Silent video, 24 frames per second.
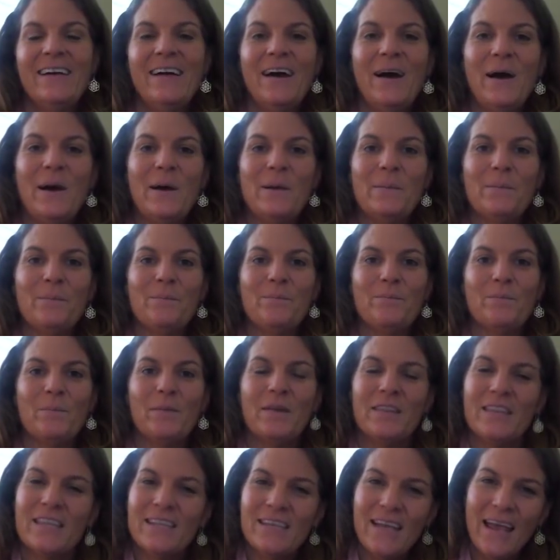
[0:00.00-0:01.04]

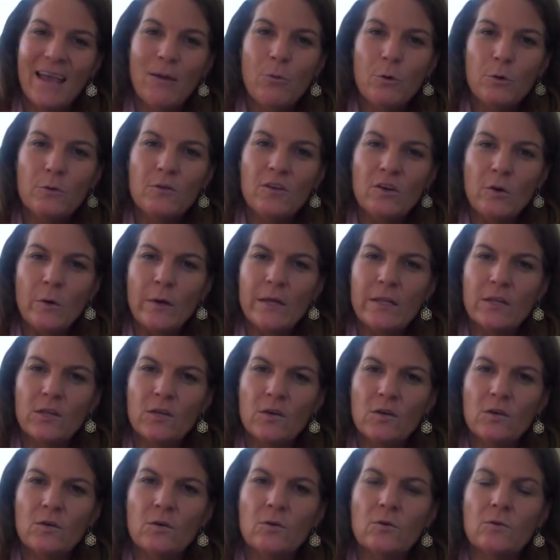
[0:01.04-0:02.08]
But today we'll do it
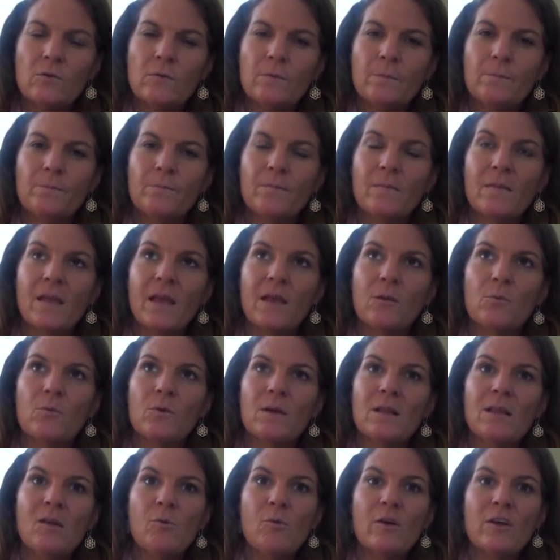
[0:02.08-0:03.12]
too. And
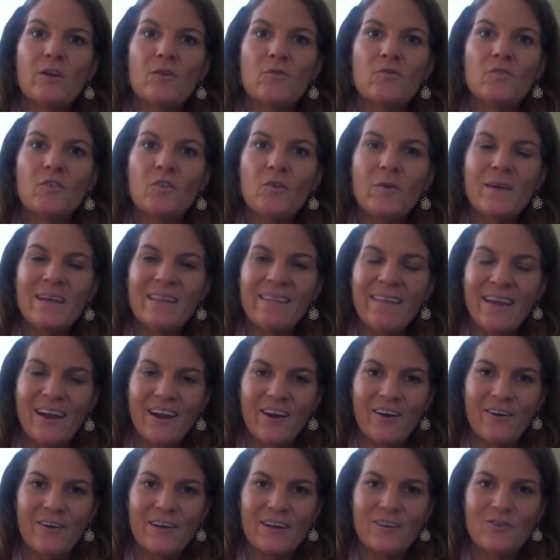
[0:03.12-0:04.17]
really what you're doing
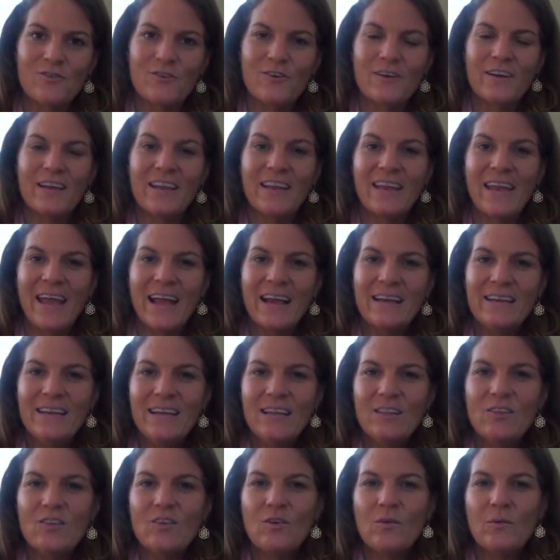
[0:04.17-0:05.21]
there is you're
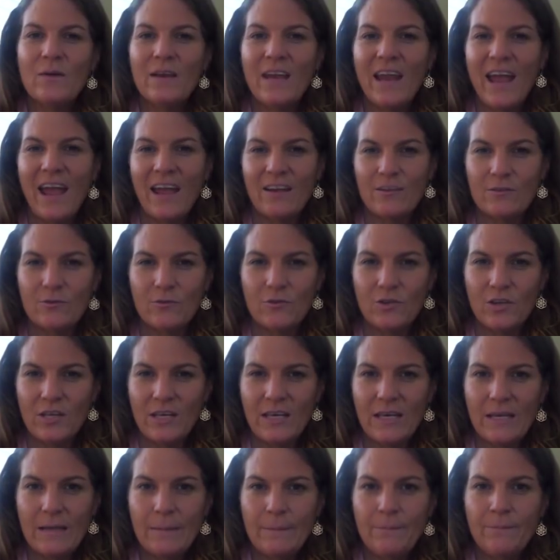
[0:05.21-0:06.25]
connecting to an
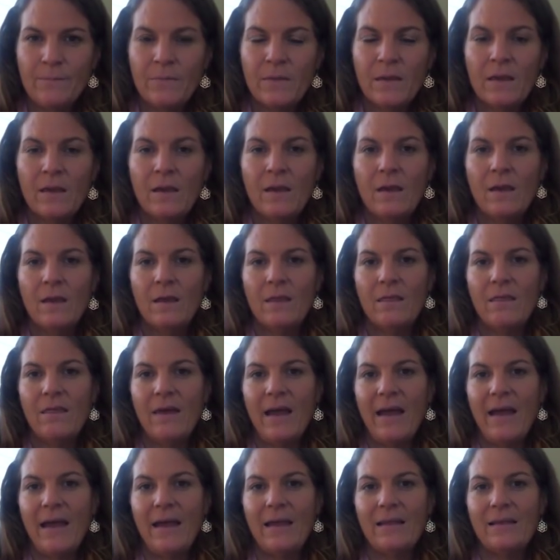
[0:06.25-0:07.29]
energy
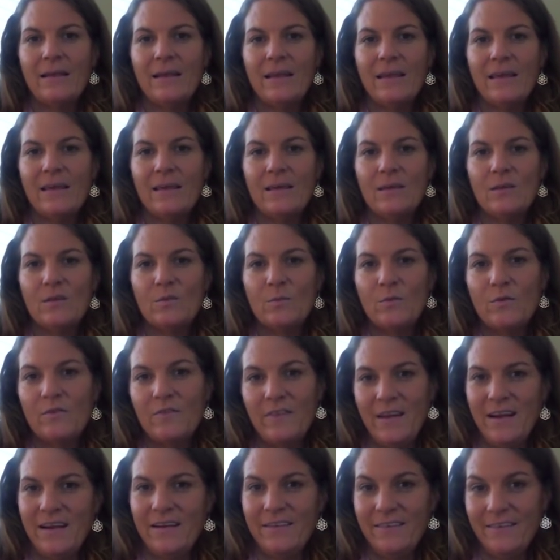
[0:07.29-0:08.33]
that is
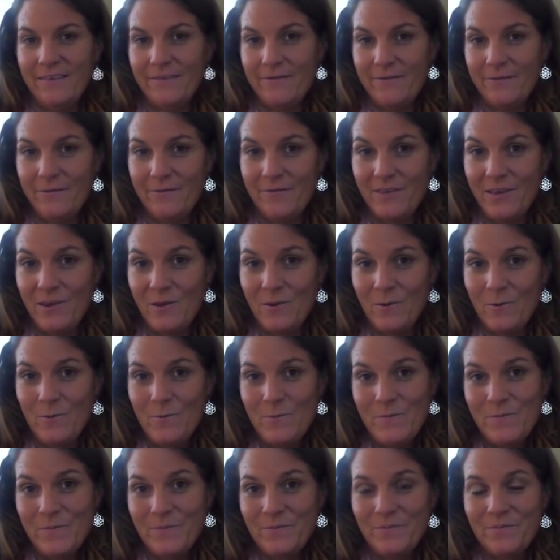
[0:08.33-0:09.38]
protective of you,
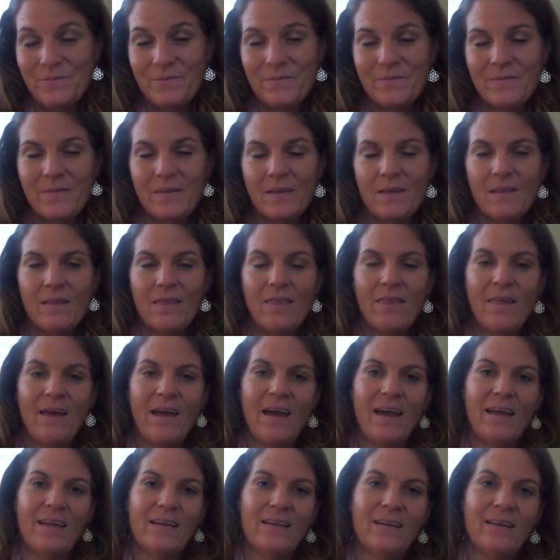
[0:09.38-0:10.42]

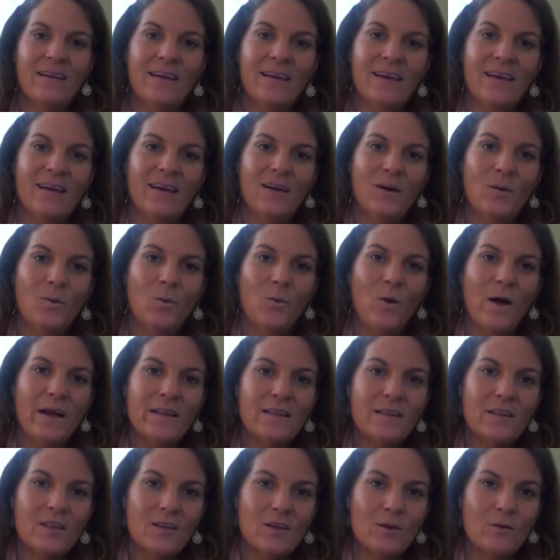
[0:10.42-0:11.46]
that
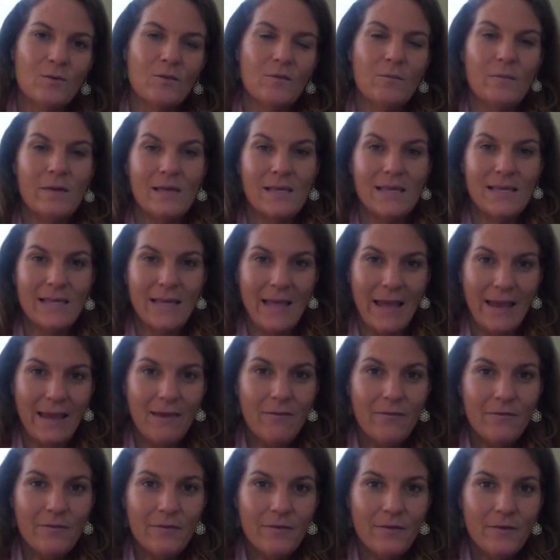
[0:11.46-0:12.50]
wants you to be
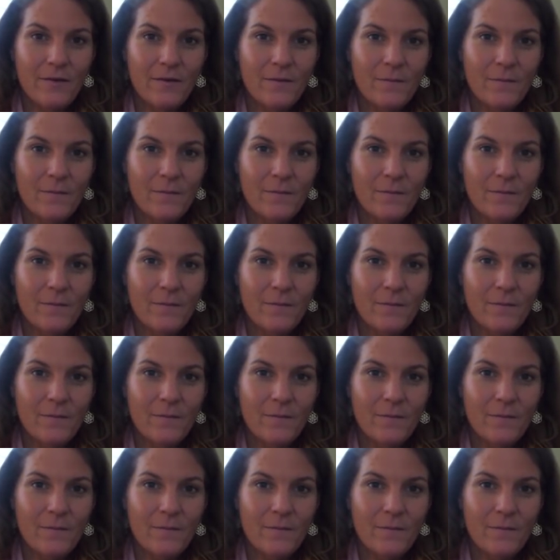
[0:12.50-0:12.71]
safe,